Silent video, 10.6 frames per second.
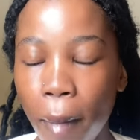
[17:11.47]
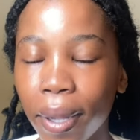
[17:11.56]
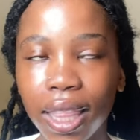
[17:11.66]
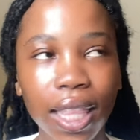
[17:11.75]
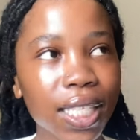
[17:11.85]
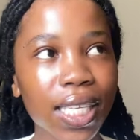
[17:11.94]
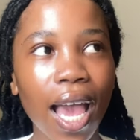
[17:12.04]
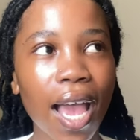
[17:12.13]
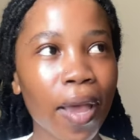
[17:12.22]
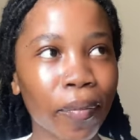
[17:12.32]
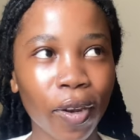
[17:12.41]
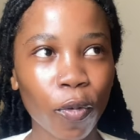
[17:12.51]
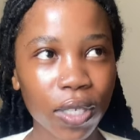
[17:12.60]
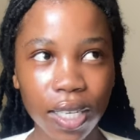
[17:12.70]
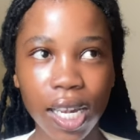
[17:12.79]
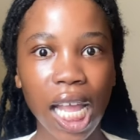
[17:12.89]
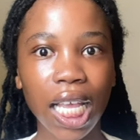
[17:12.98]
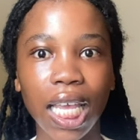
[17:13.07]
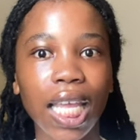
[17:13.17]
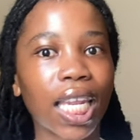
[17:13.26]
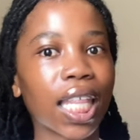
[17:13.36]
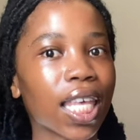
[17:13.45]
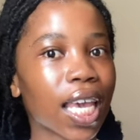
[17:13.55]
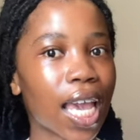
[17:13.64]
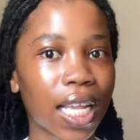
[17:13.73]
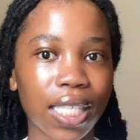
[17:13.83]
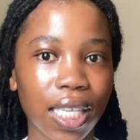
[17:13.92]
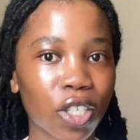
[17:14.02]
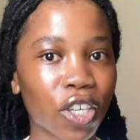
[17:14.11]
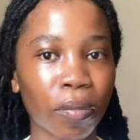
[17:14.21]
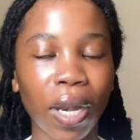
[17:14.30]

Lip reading: But this time it wasn't like anything hectic shame,